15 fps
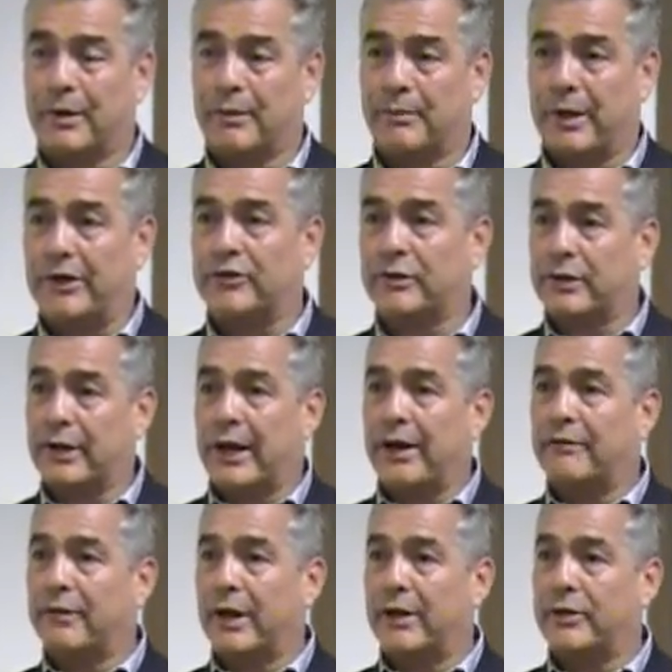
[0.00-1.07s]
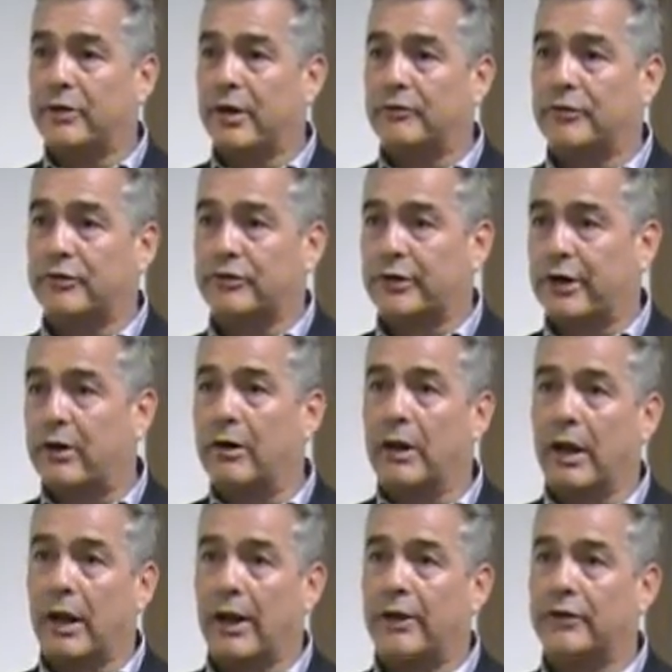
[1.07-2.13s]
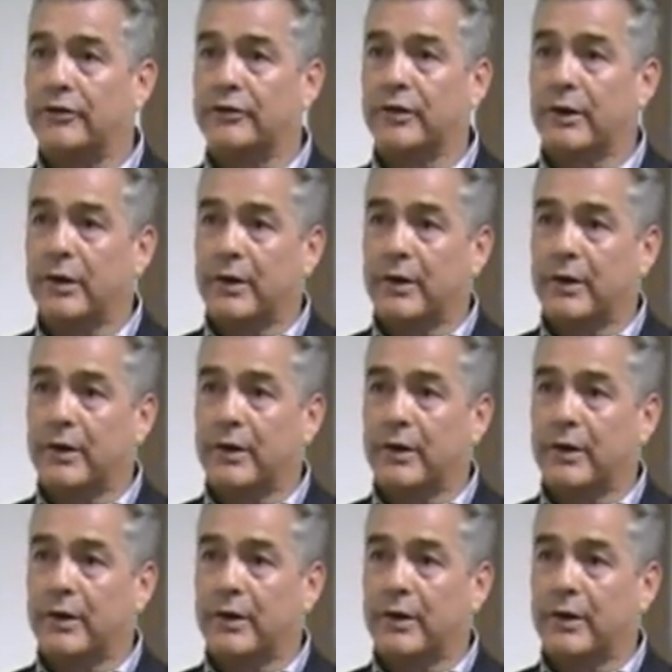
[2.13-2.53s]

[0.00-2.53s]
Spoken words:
Basically, to have that, you have to sterilize,